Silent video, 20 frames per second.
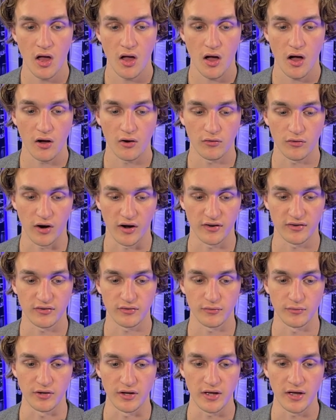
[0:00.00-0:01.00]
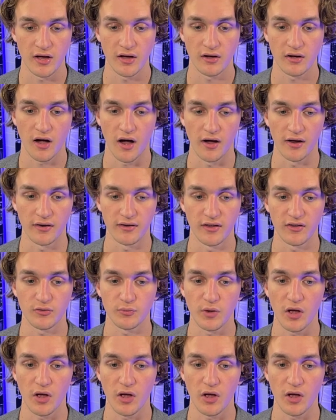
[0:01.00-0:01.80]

across three continents.